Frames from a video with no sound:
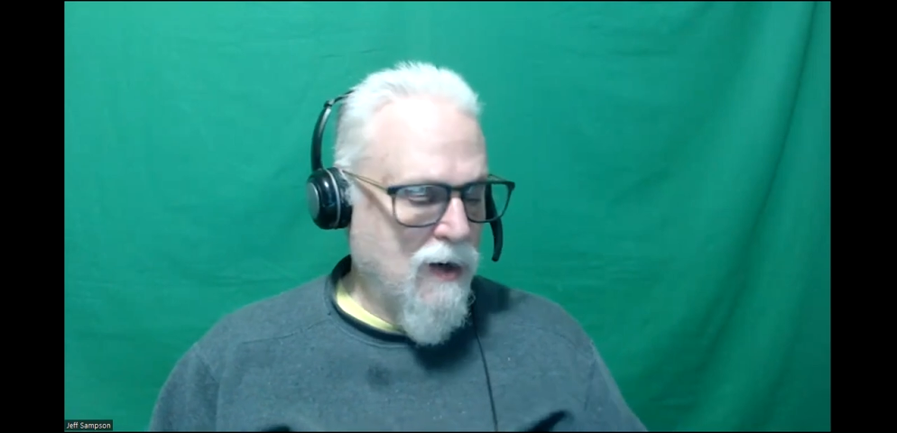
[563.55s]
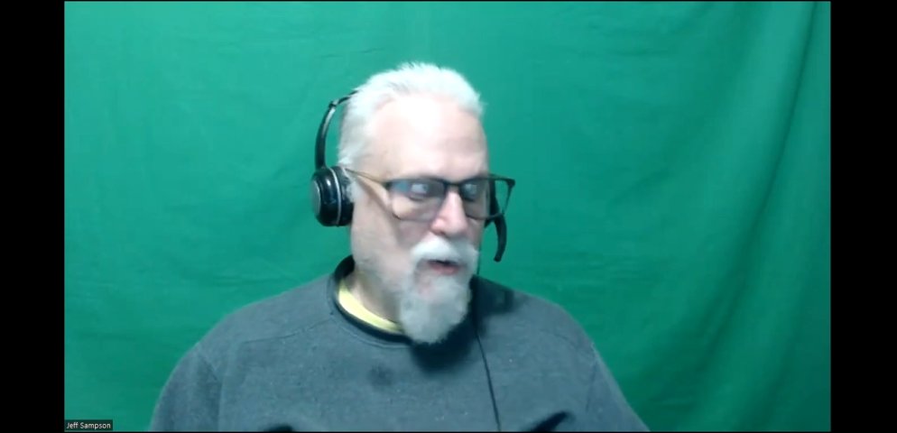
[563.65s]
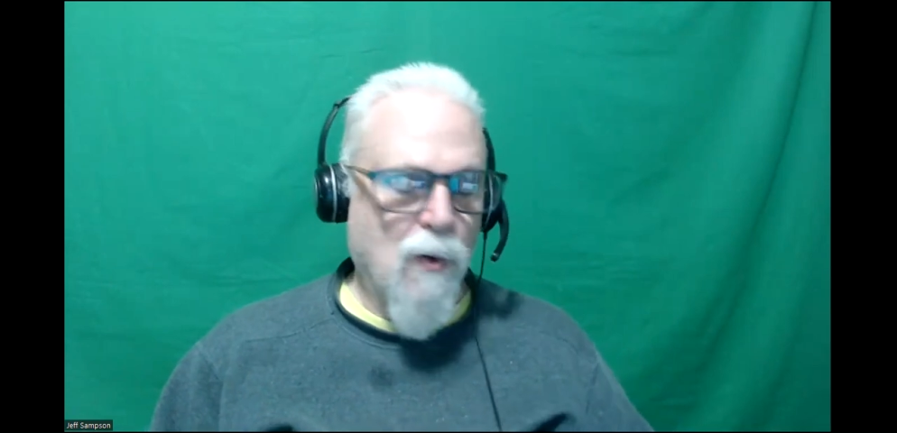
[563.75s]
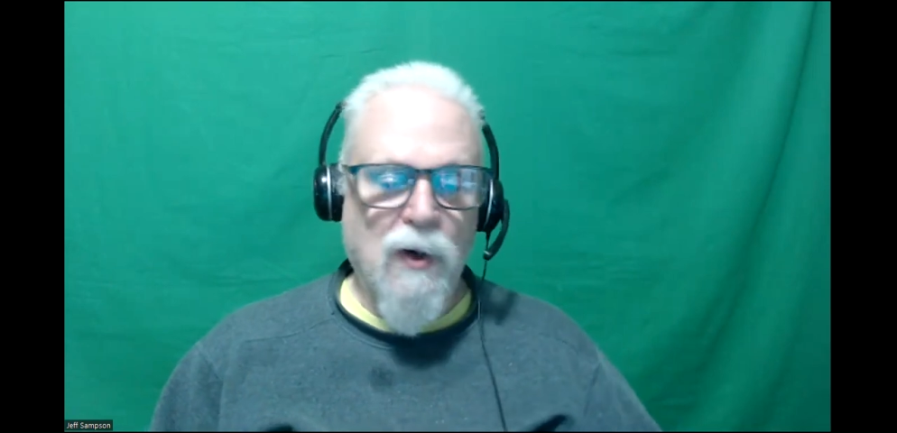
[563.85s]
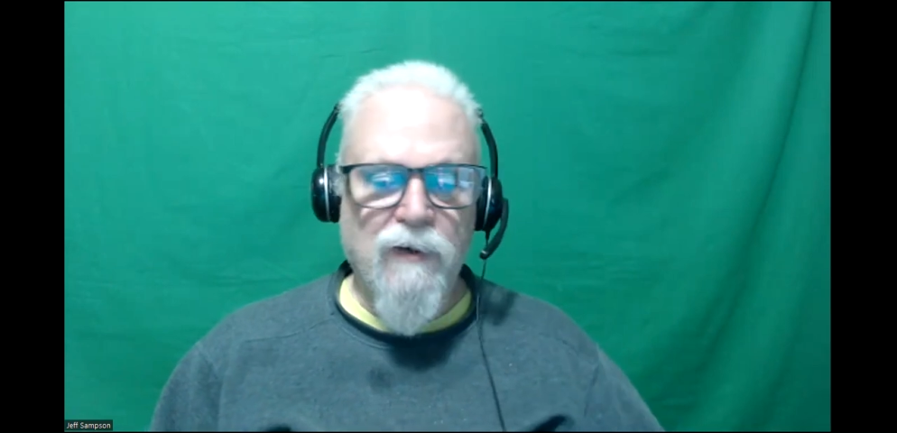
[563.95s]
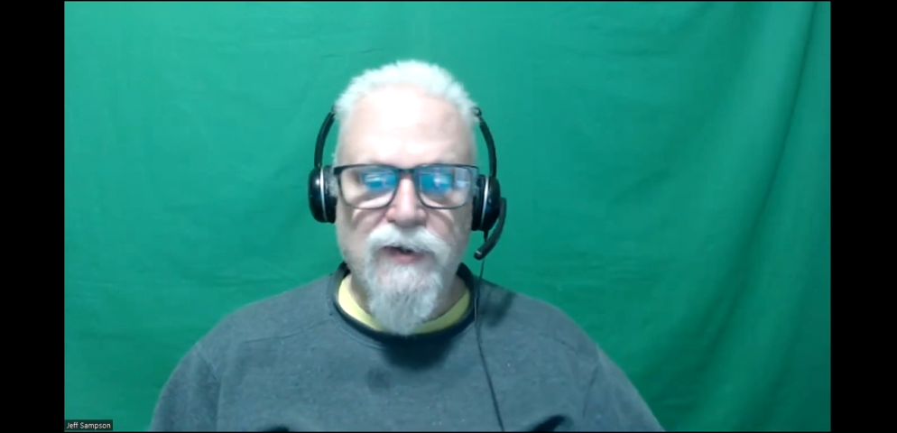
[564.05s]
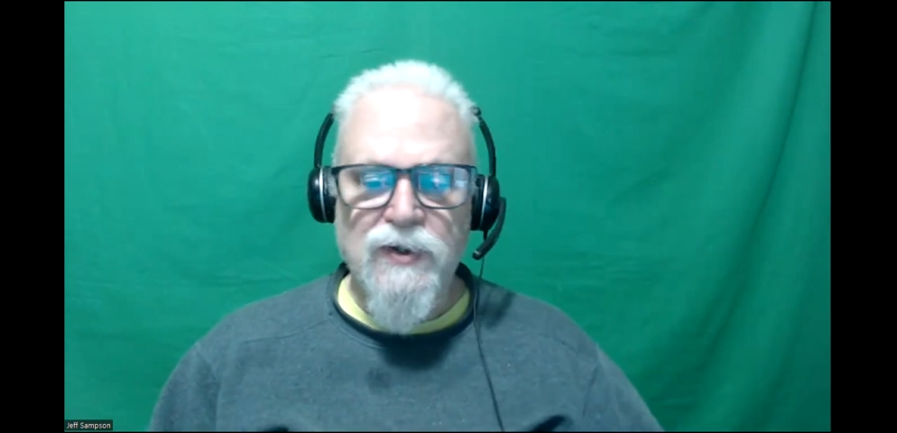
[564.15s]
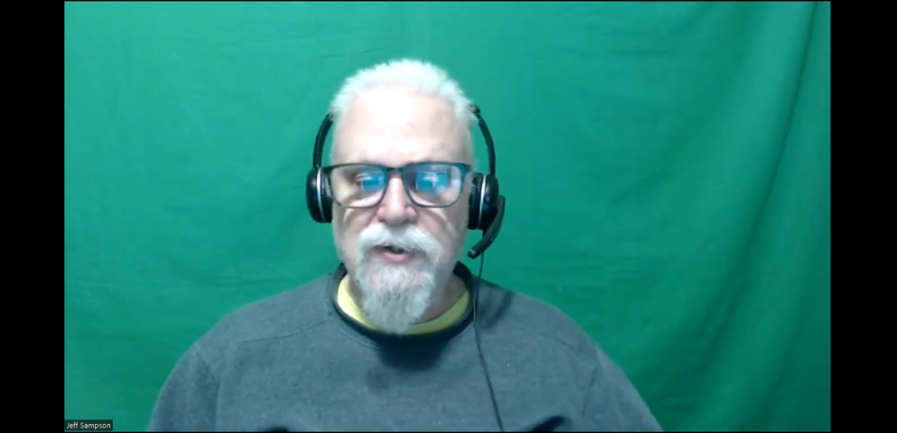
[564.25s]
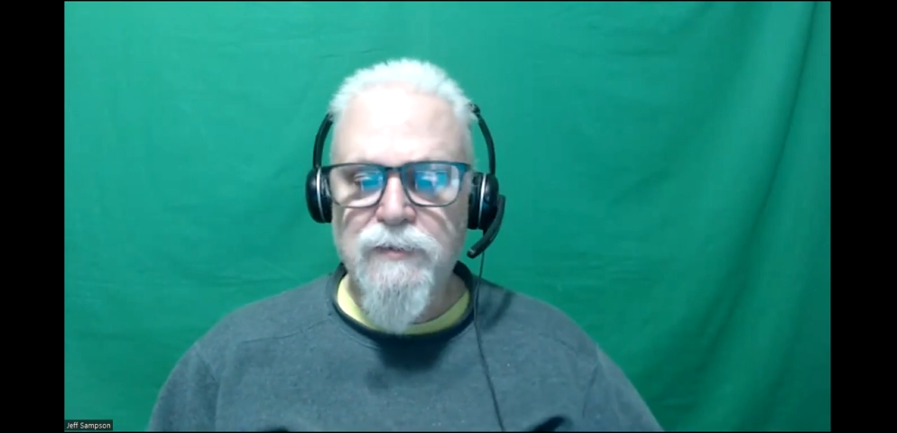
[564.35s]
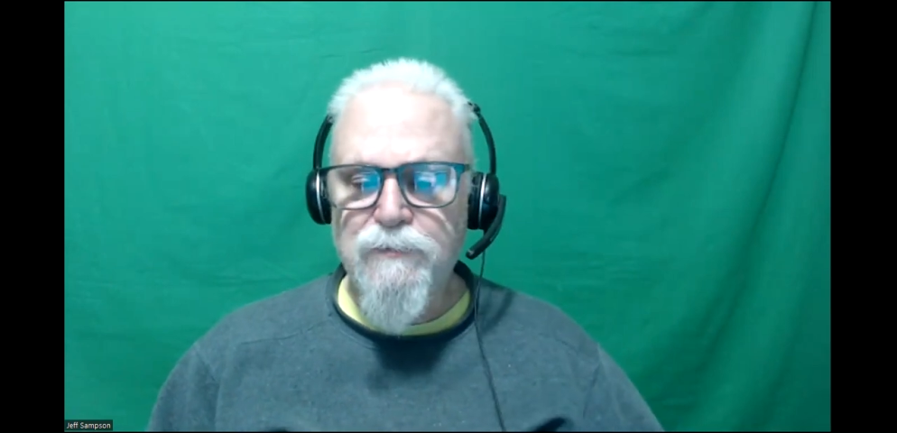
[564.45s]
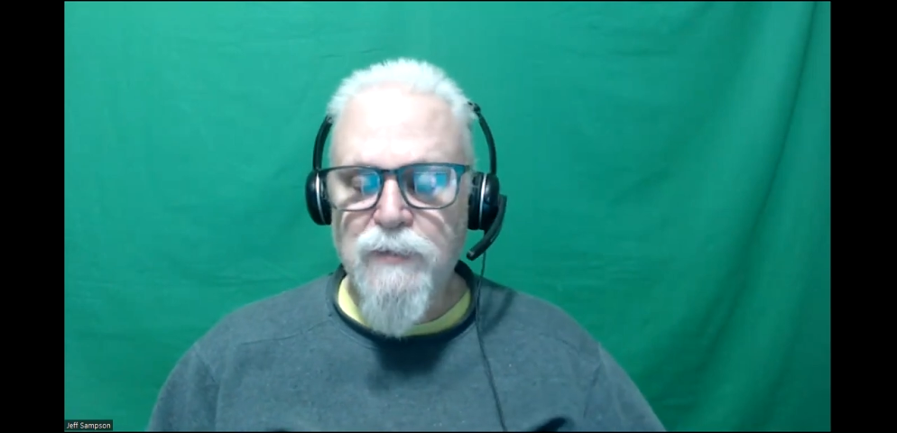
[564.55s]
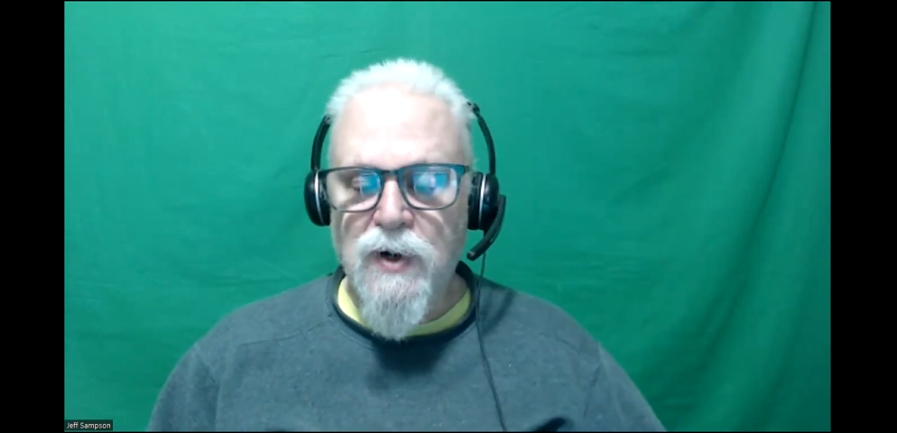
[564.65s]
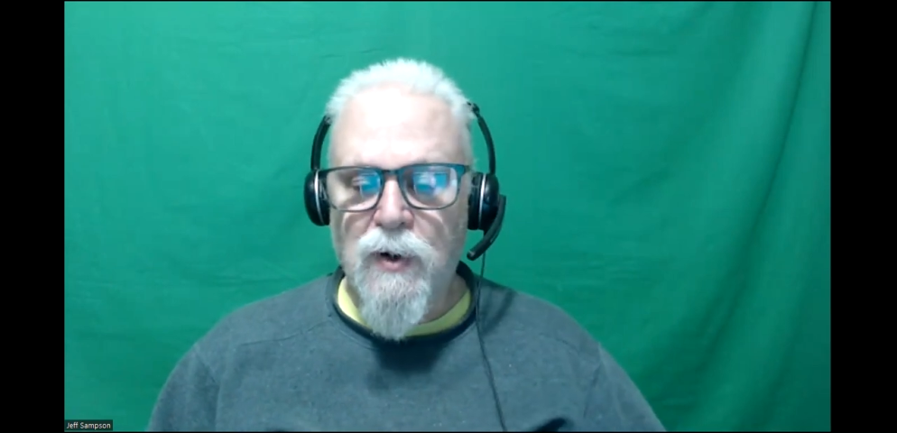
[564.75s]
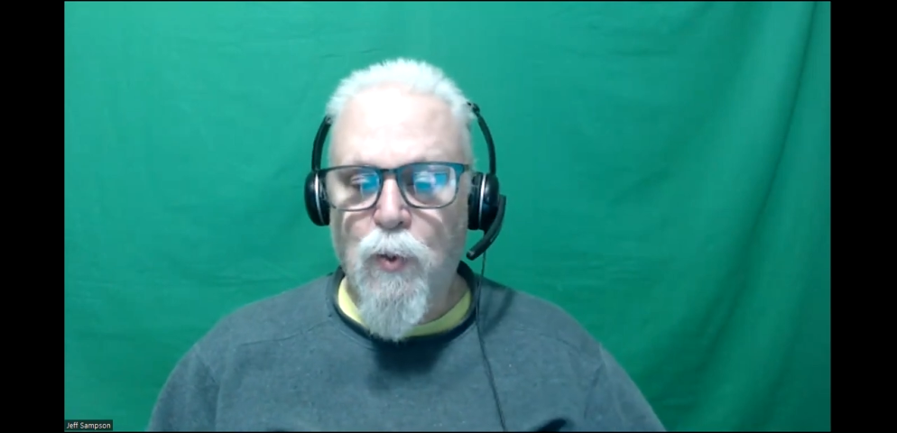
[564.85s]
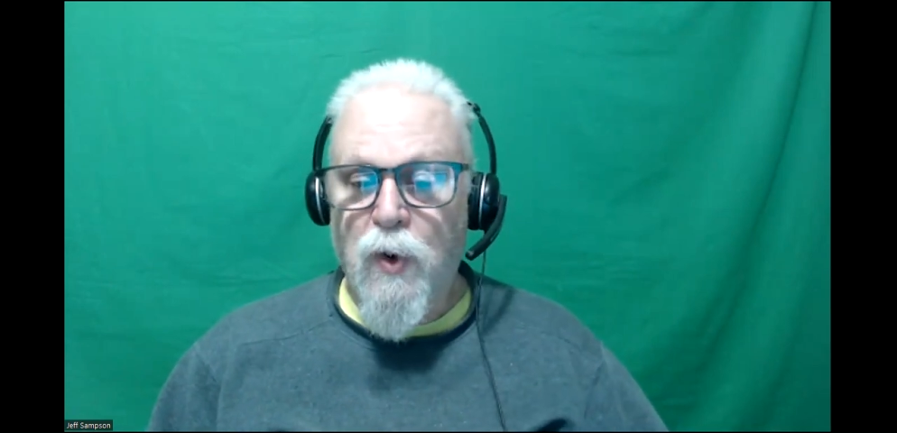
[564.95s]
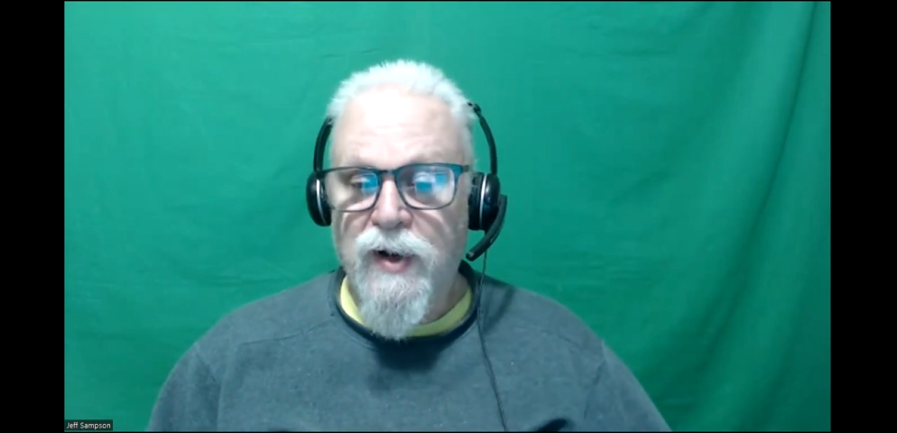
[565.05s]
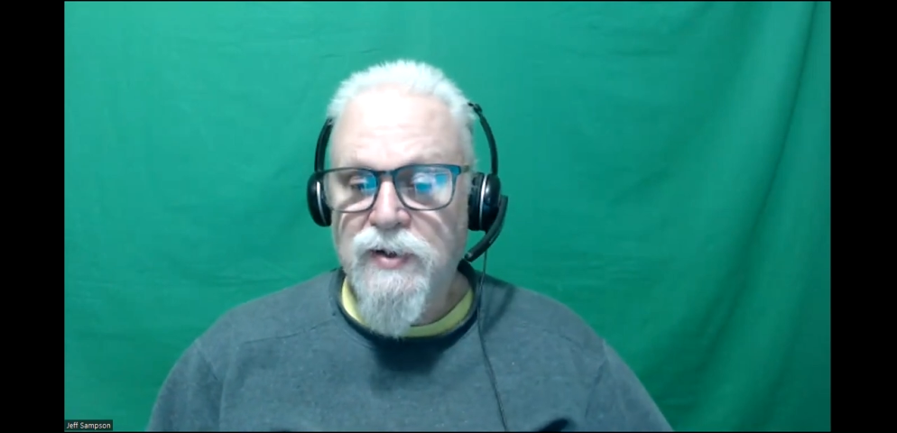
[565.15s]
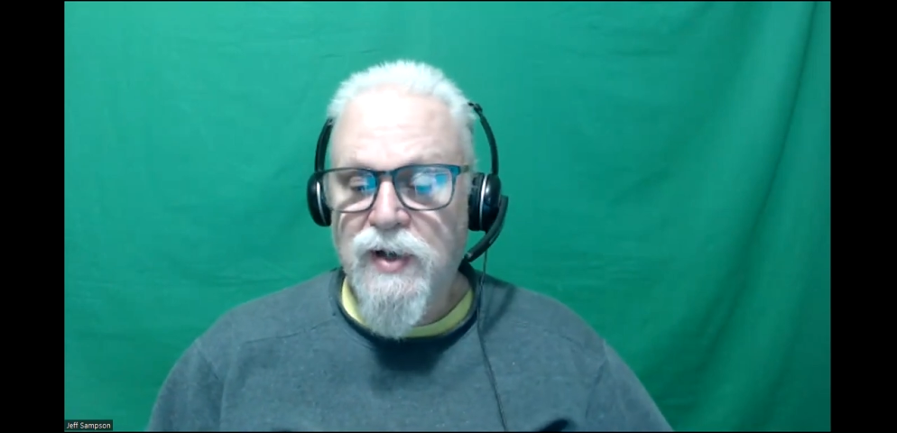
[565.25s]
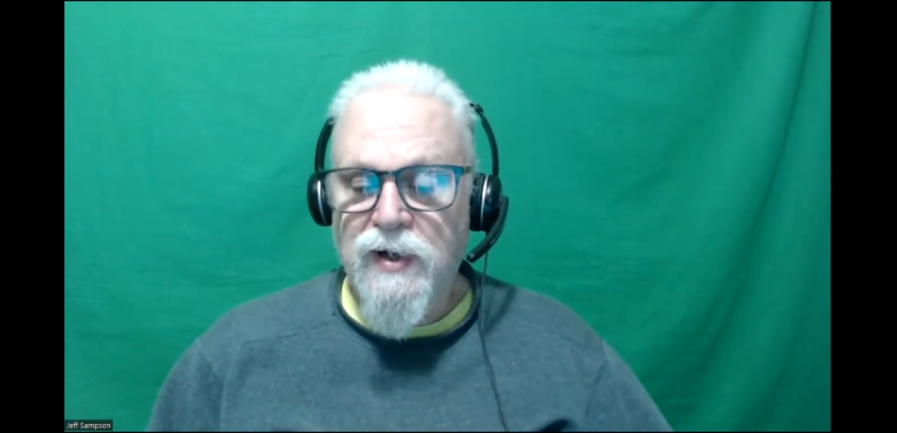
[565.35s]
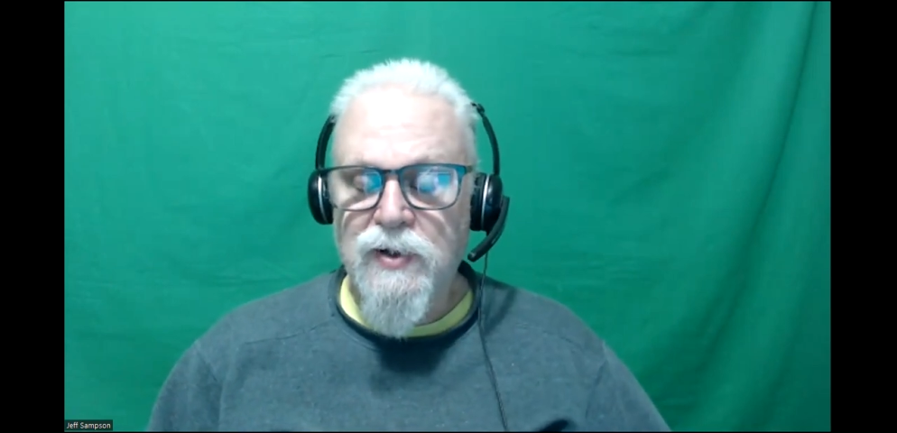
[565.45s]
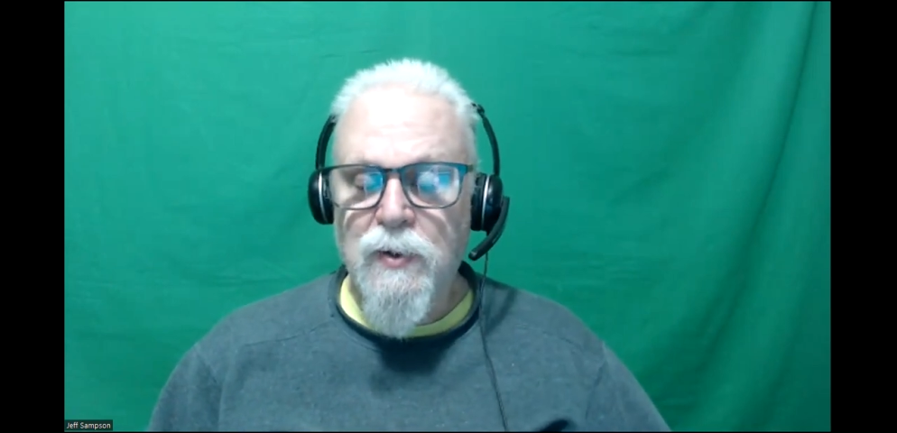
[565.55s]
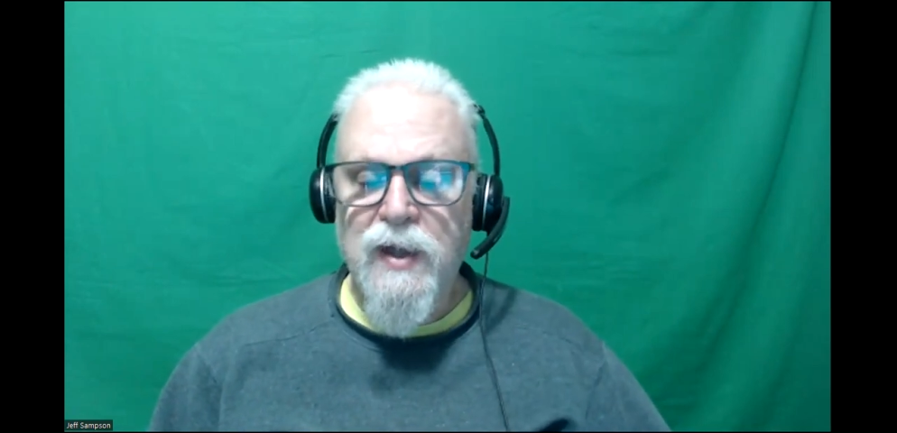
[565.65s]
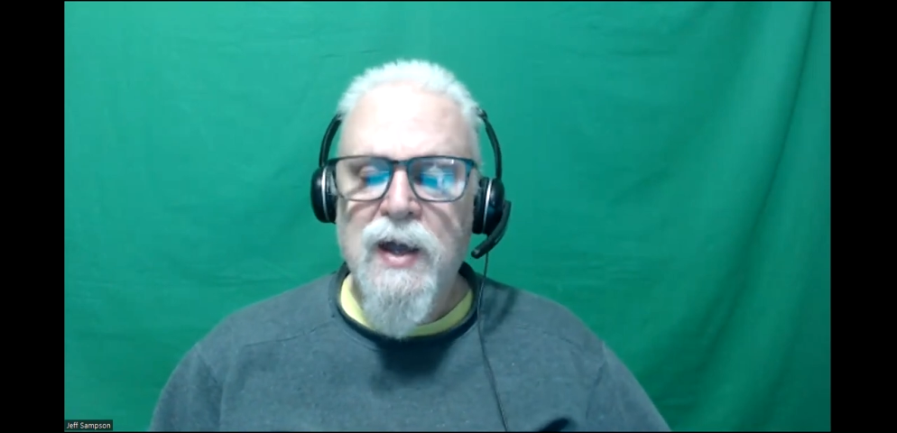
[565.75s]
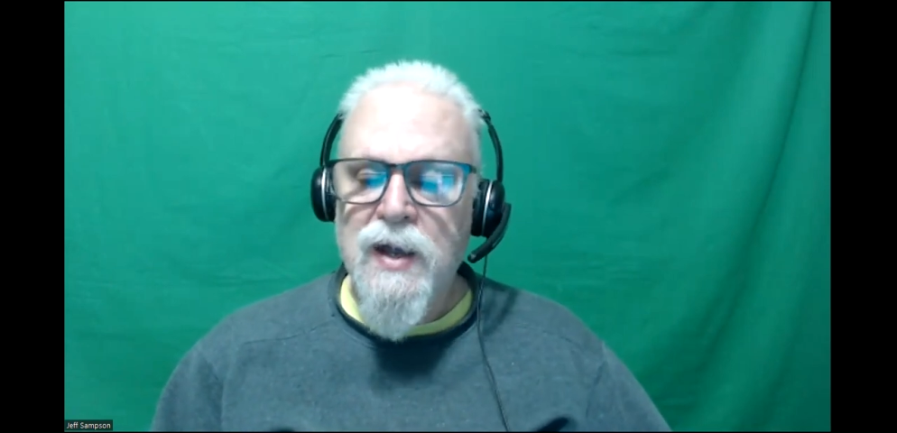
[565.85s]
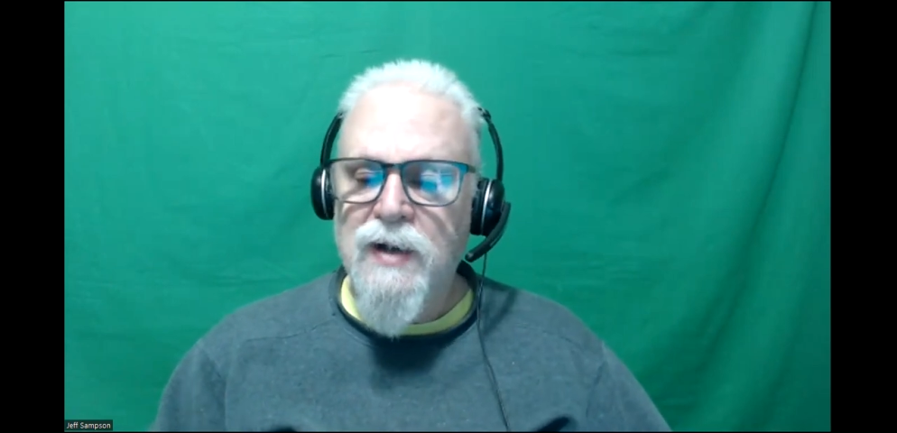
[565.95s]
or if it's or what it's going to do with it.